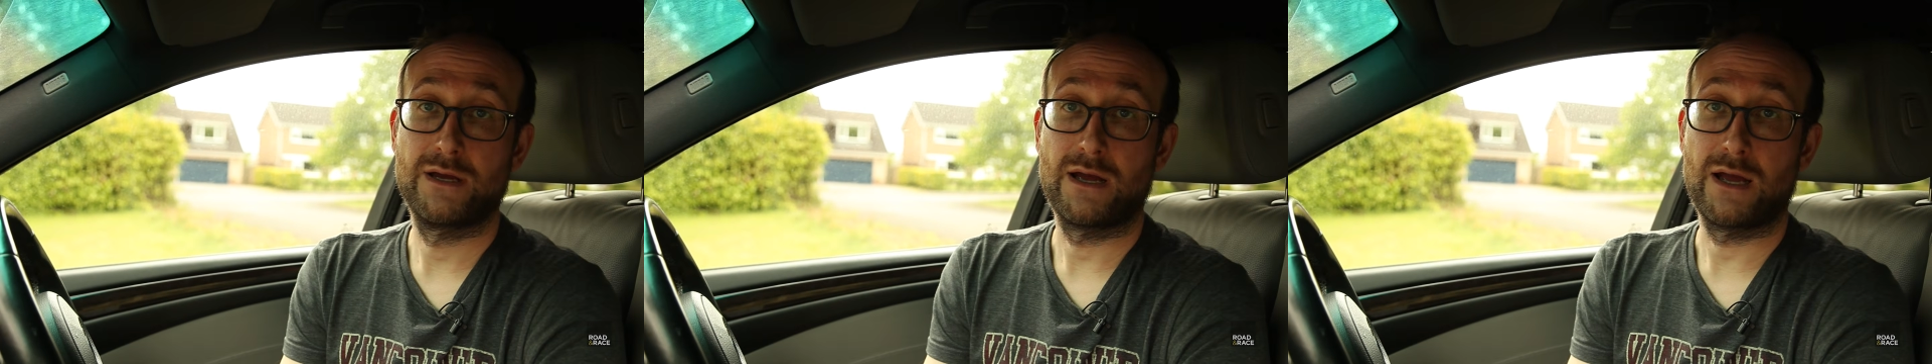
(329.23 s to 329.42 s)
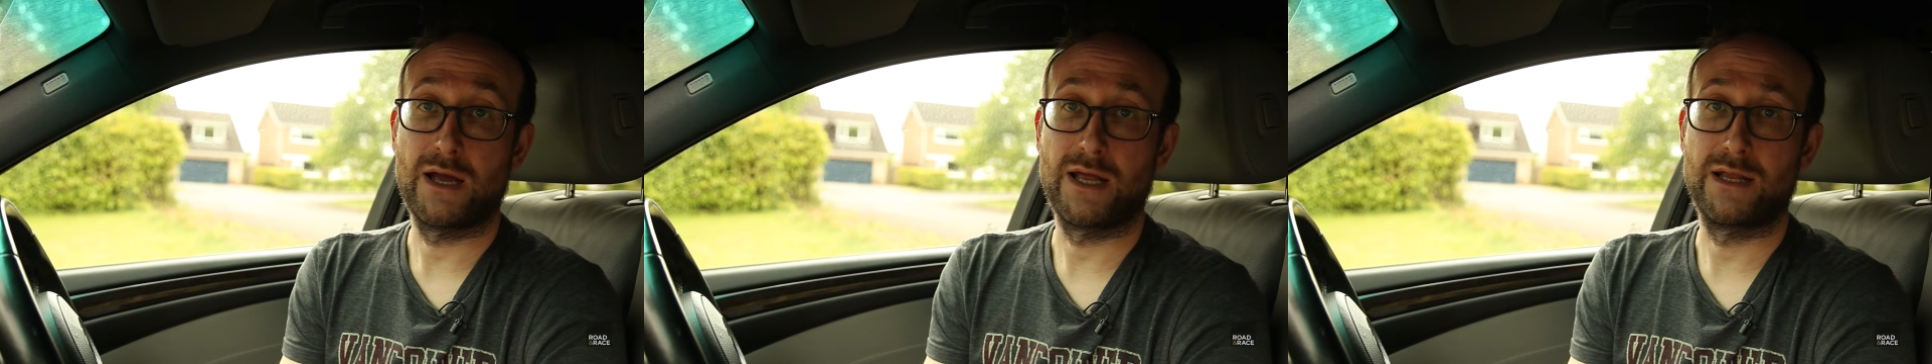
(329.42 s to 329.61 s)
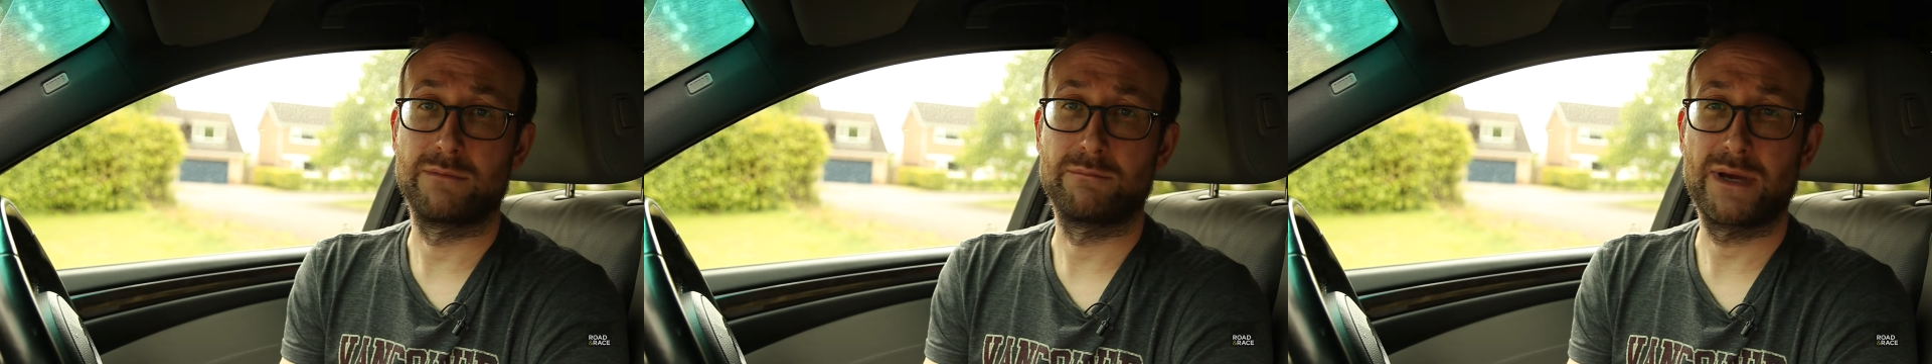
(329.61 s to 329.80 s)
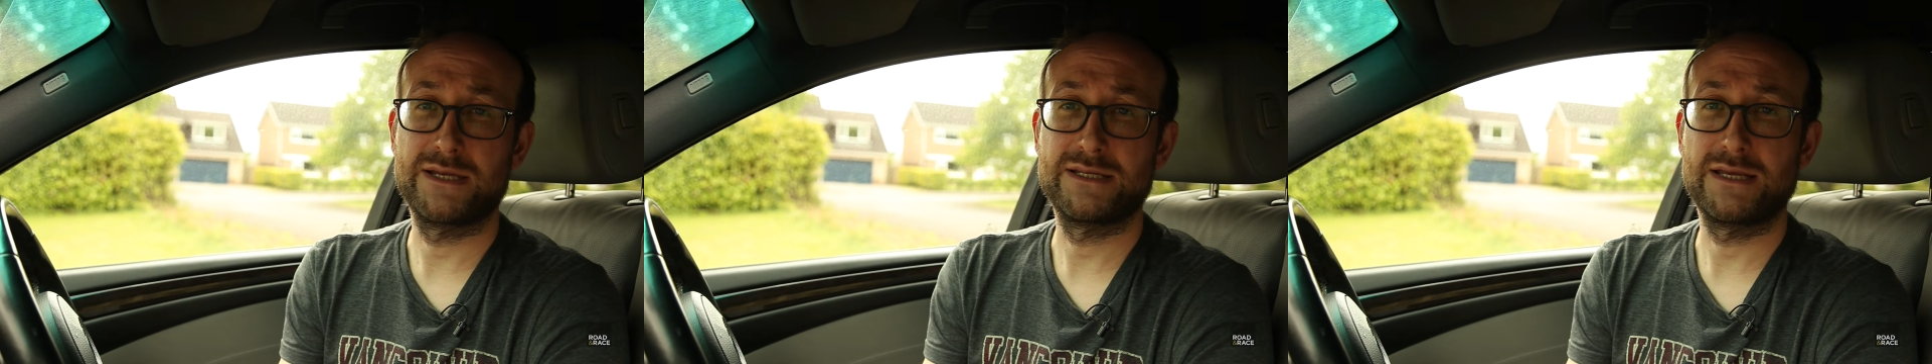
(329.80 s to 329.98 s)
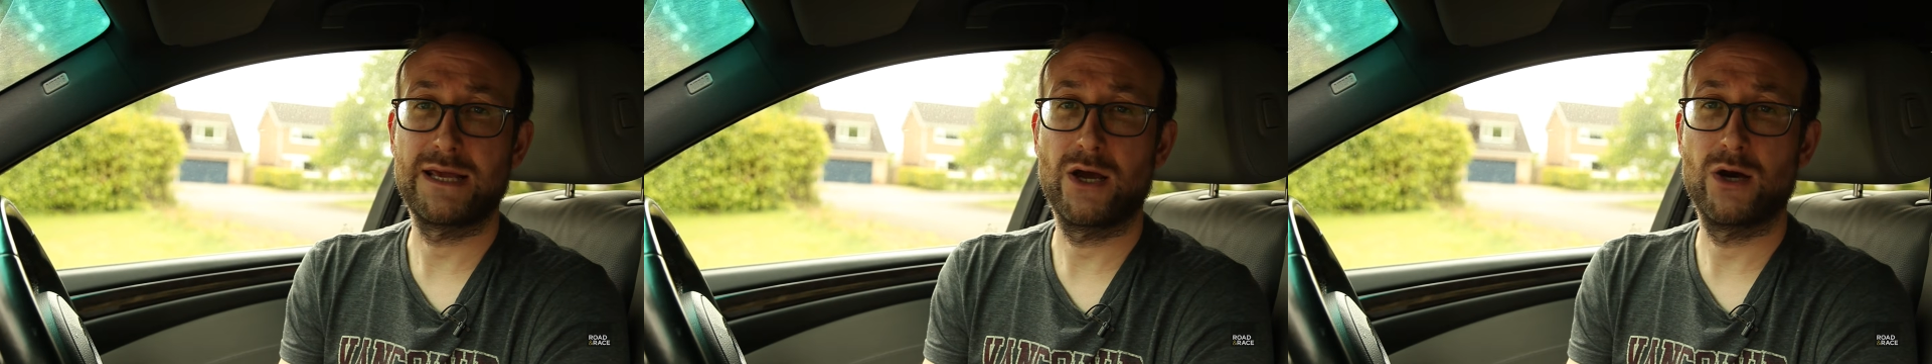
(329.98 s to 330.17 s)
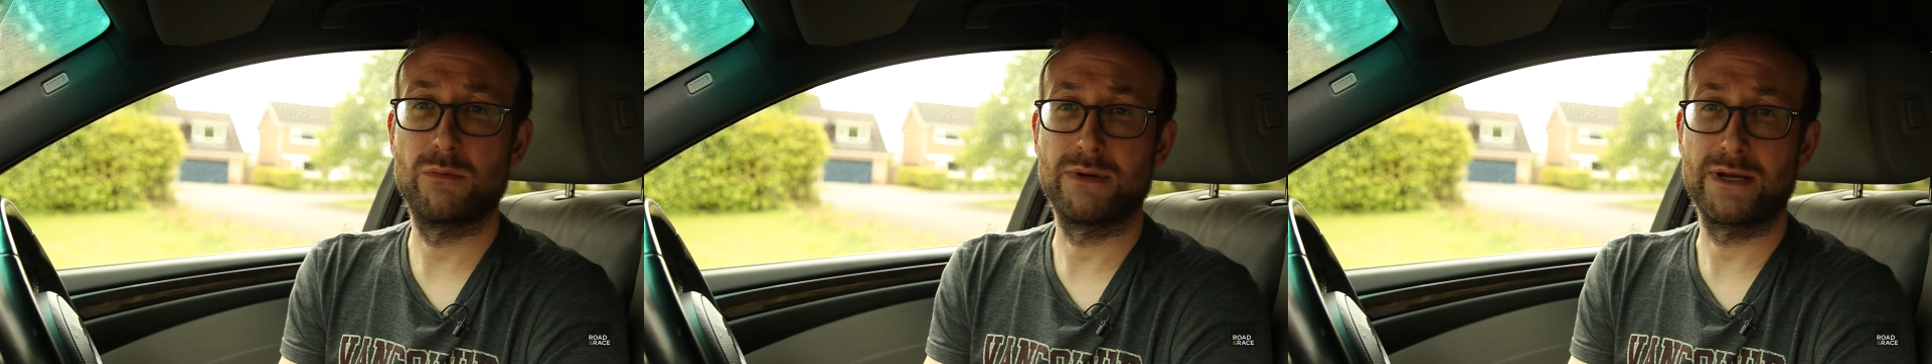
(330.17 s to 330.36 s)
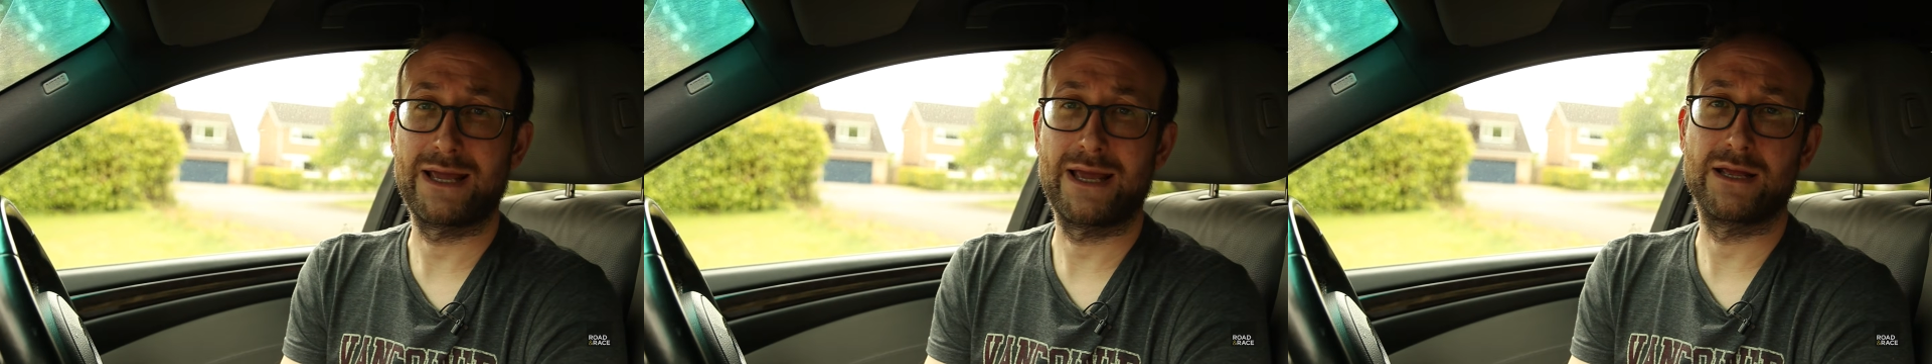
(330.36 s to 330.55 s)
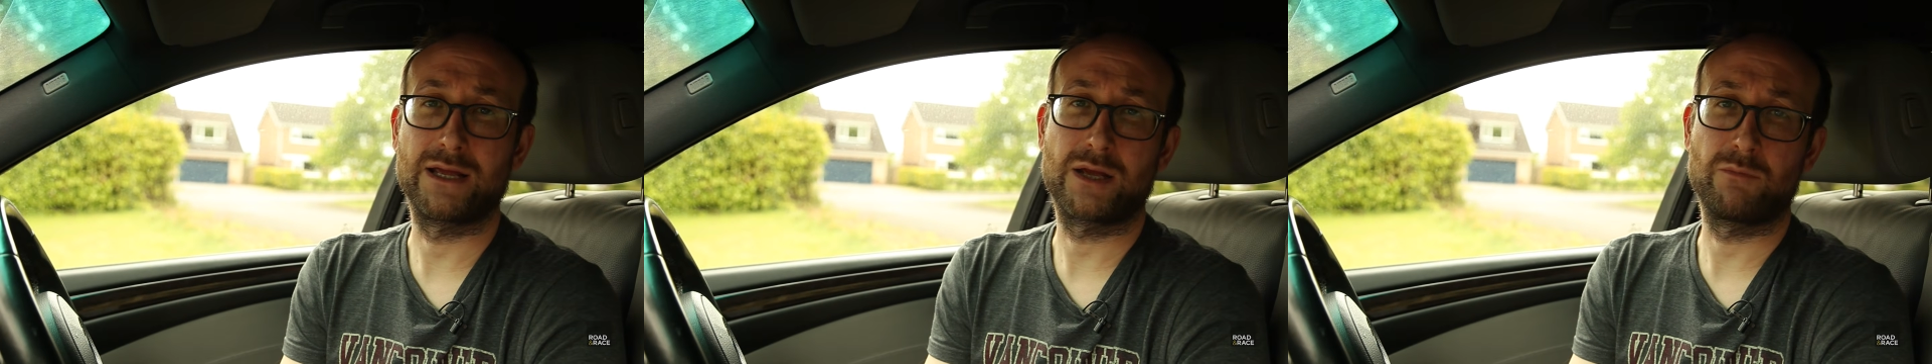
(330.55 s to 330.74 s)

and basically help again